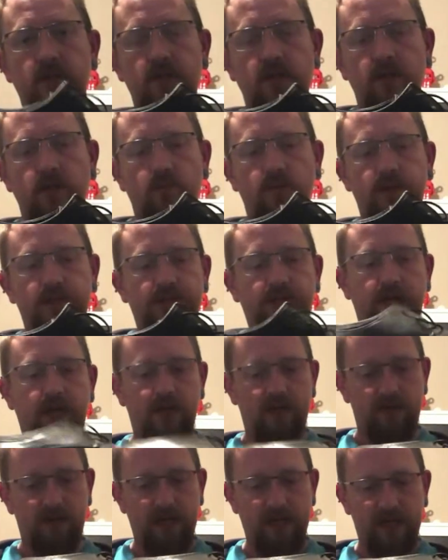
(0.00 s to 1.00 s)
which
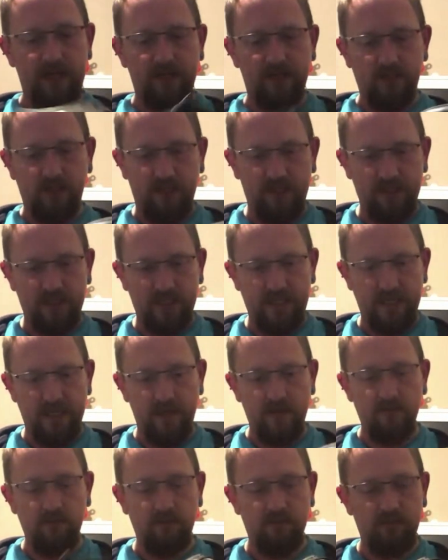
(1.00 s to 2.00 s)
are a size
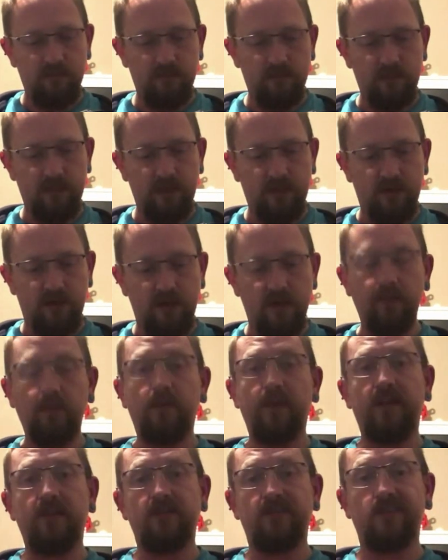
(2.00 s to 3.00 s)
10, and I am
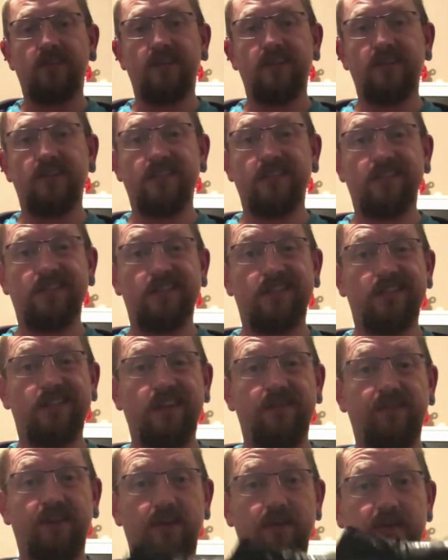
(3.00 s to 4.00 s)
about a size
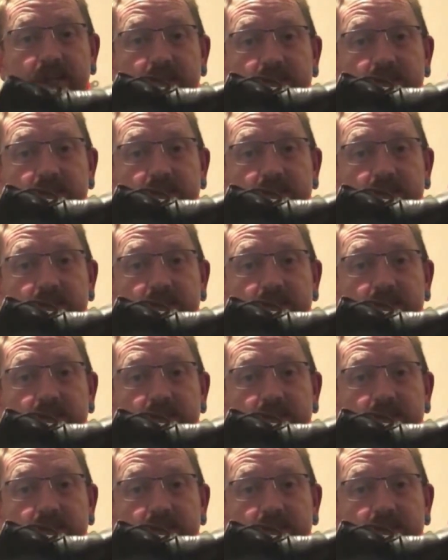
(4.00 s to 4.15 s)
7 and a bit,